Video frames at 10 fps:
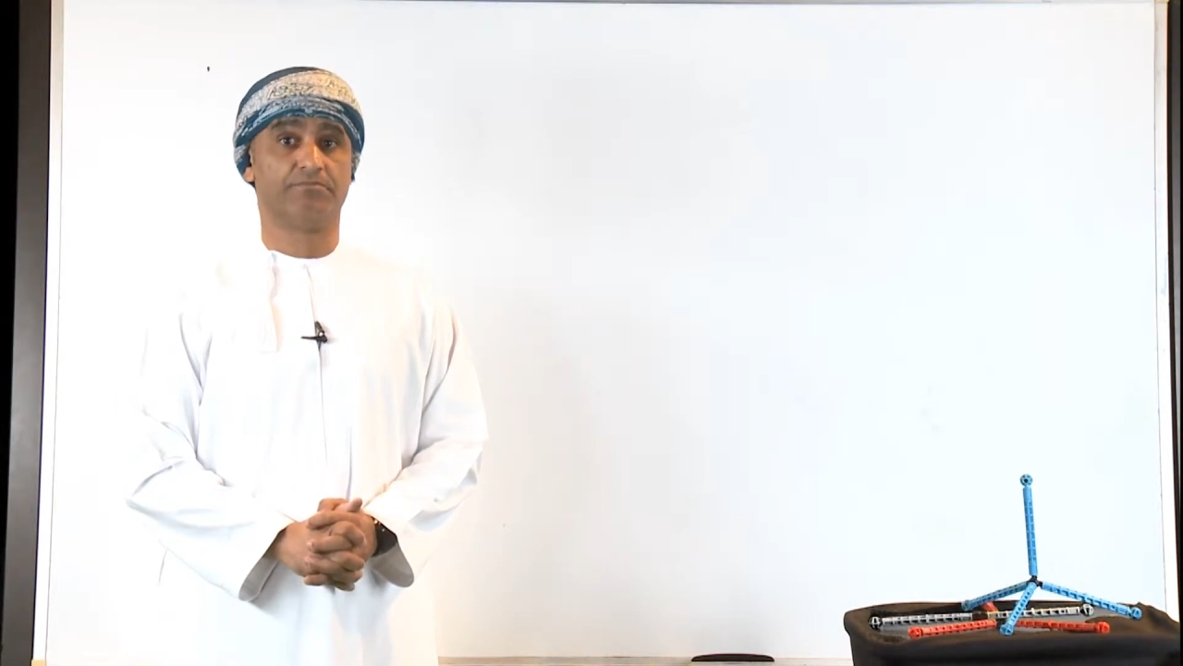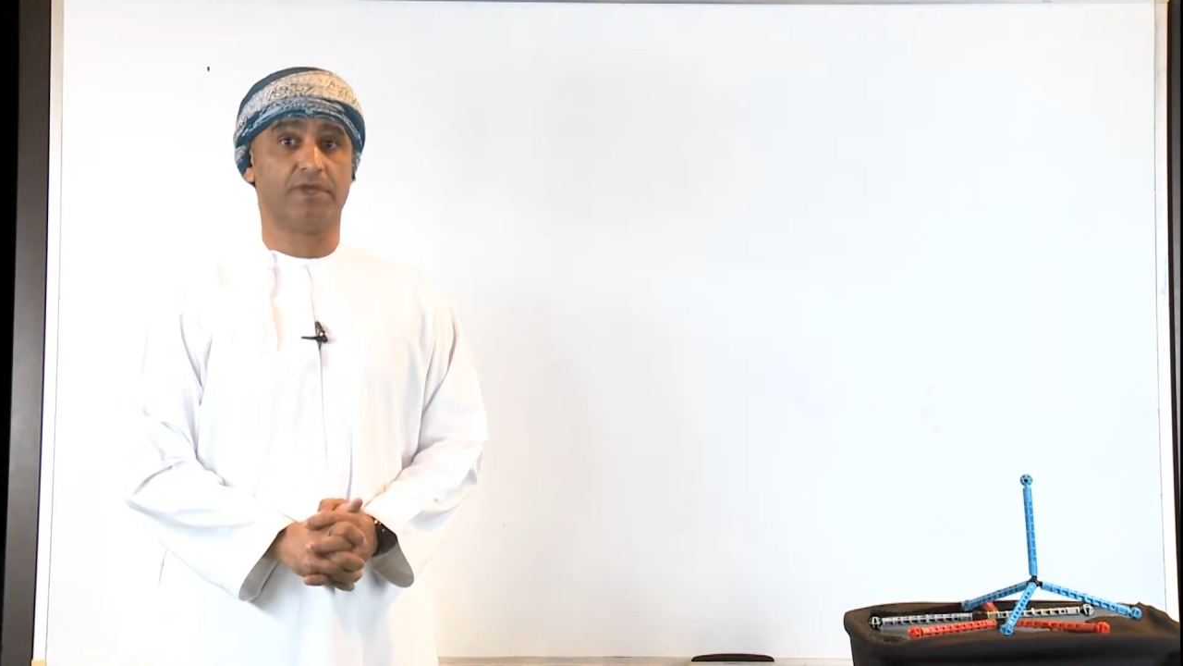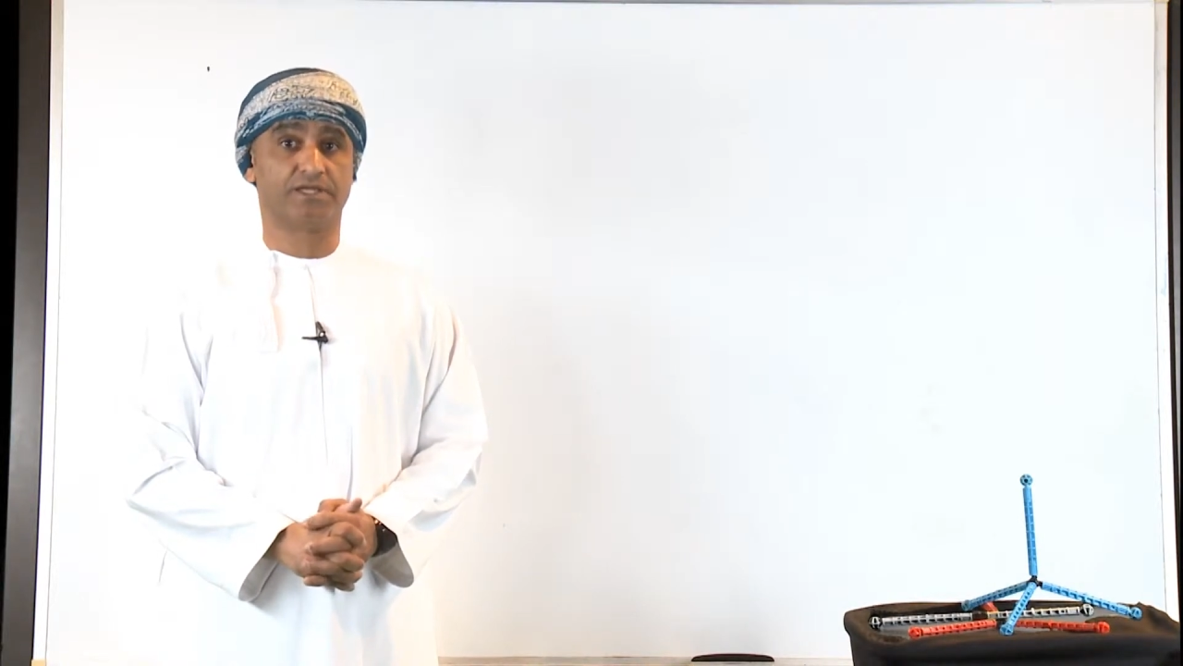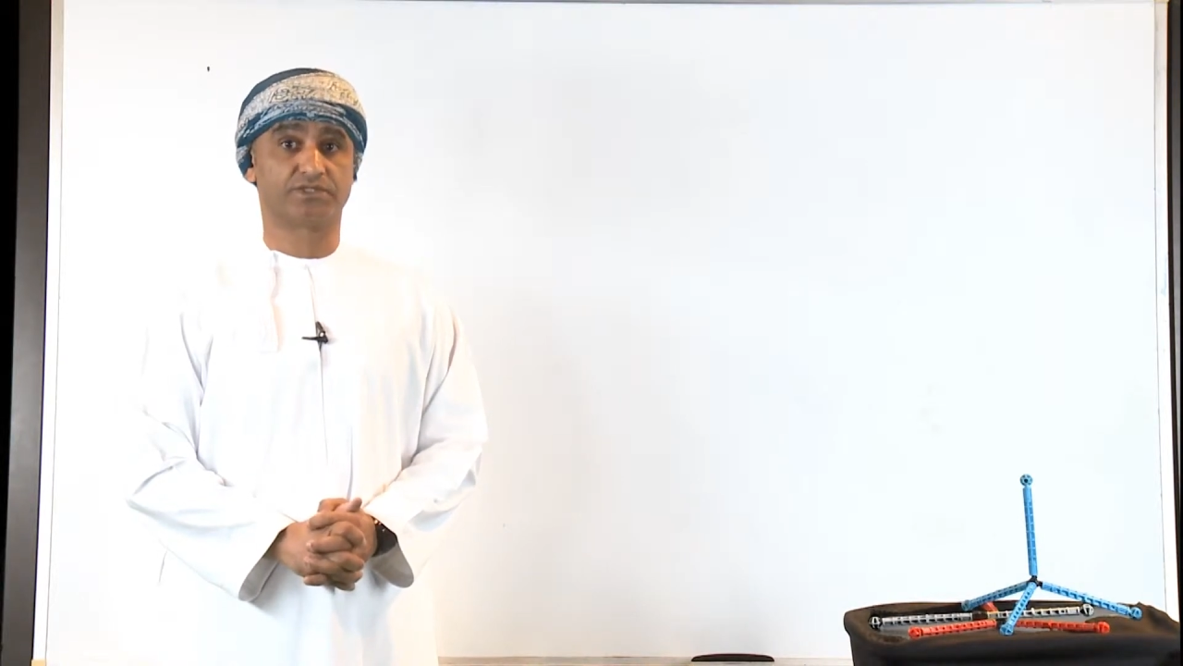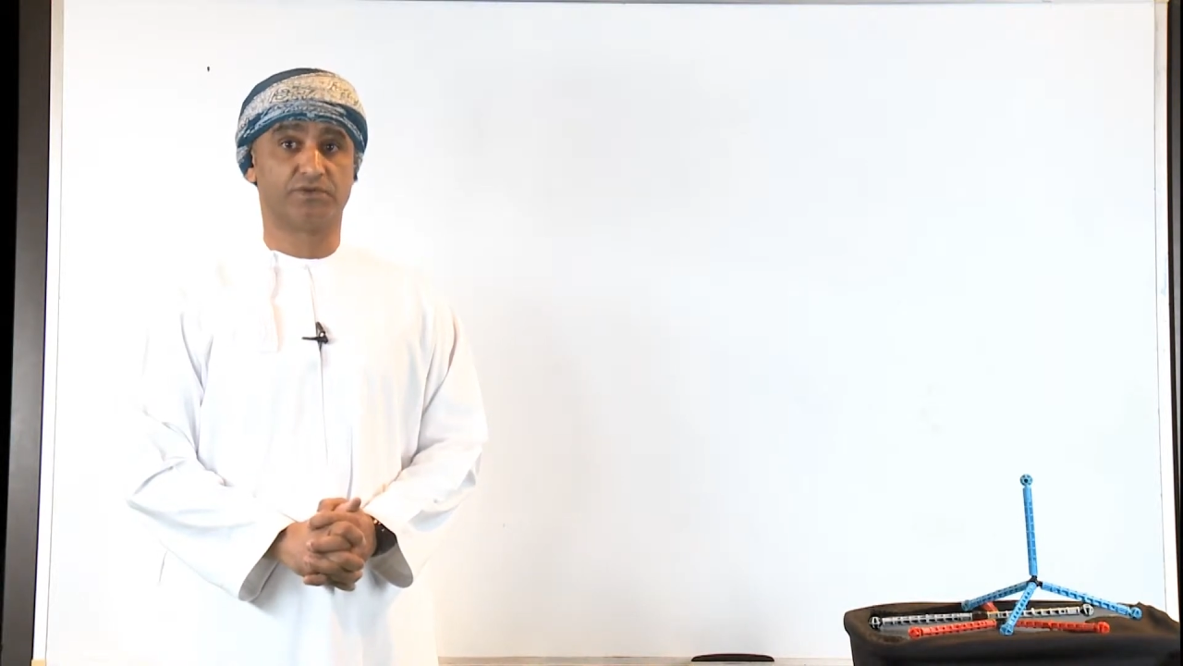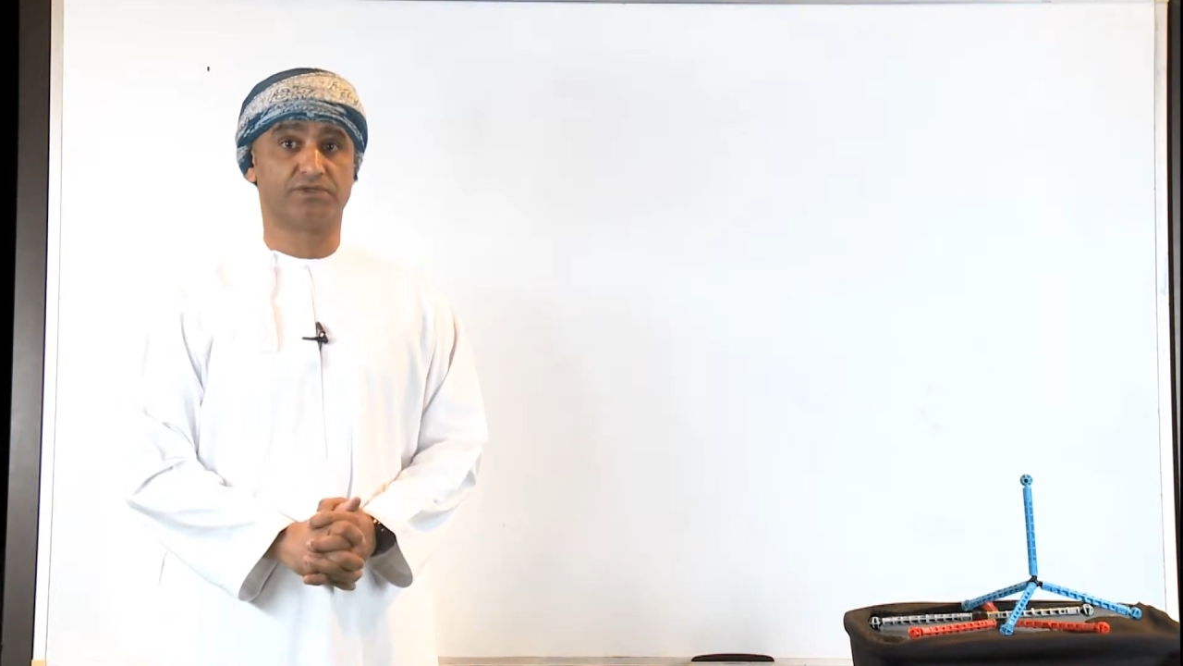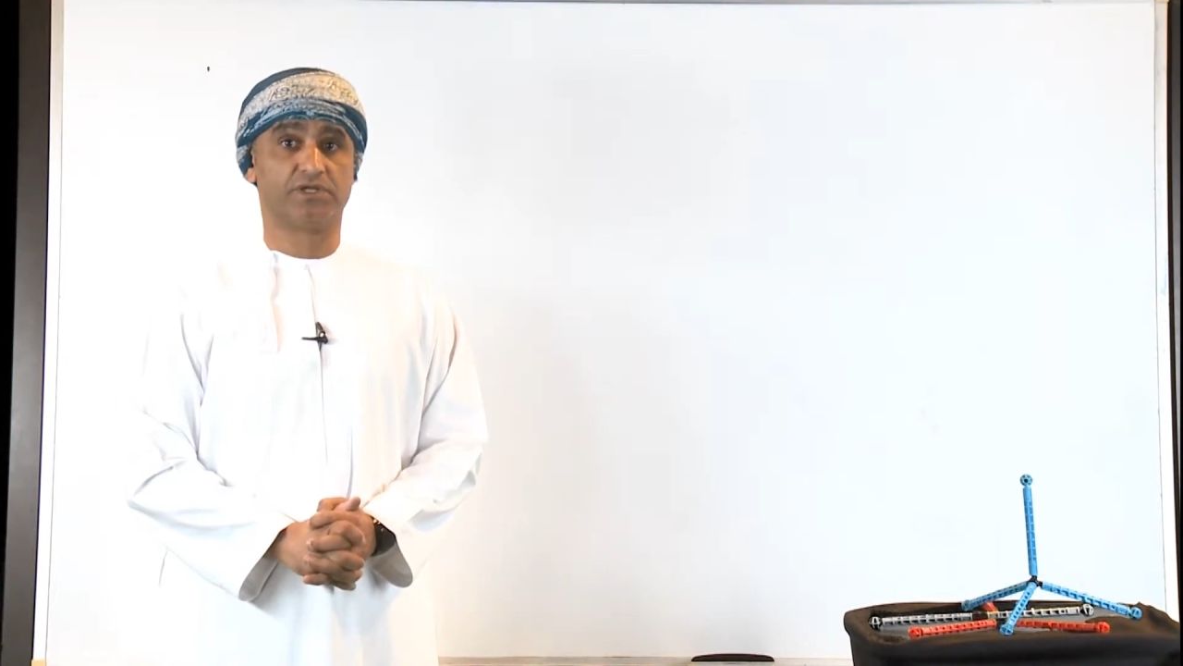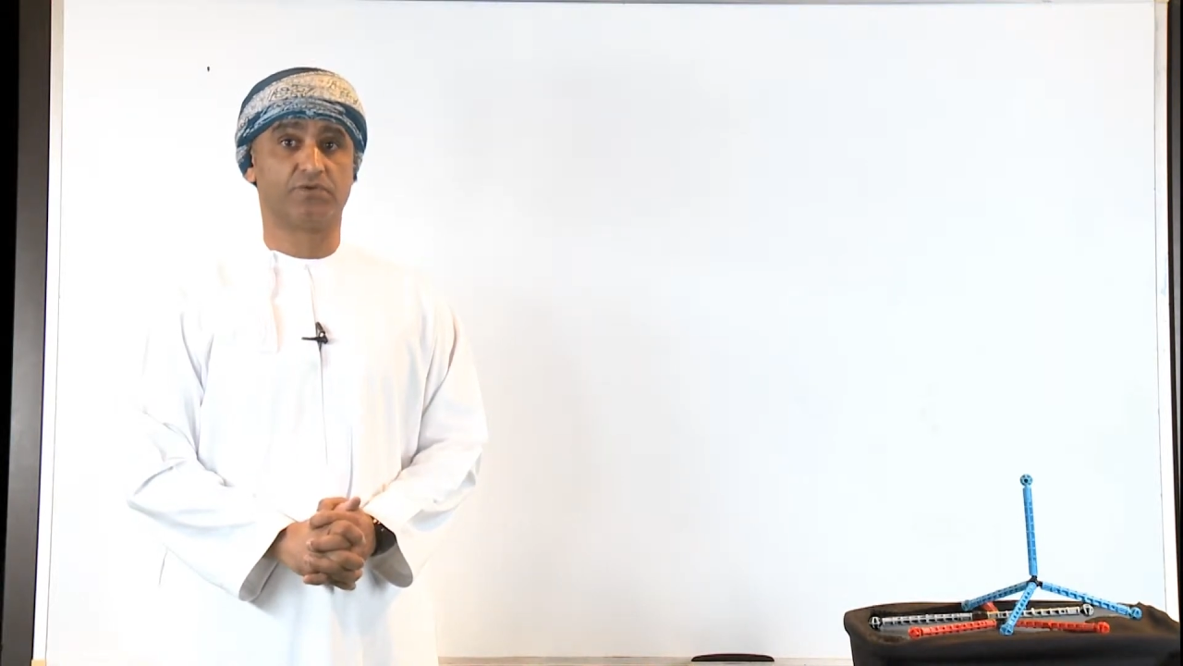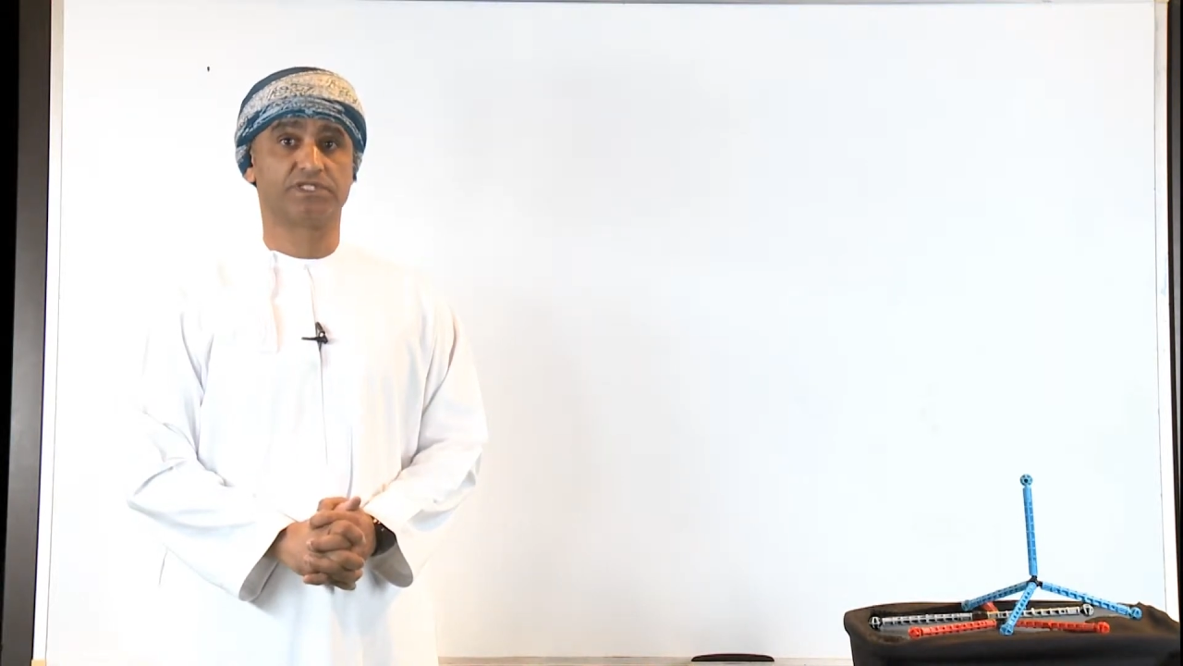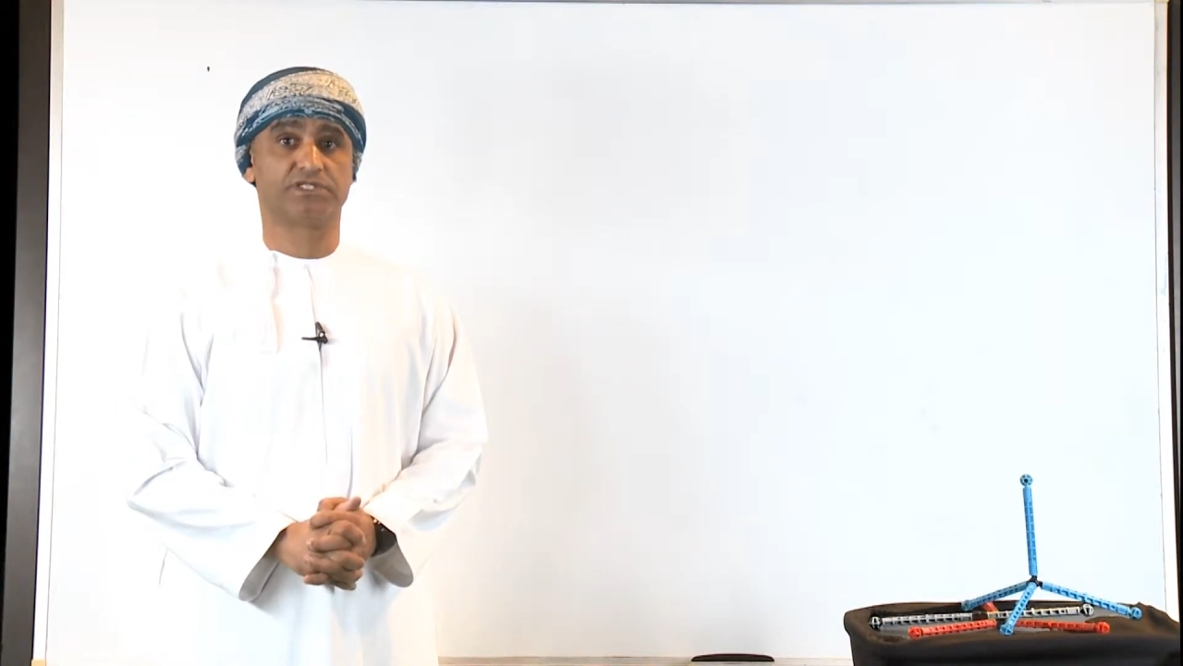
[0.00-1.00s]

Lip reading: based on Lewis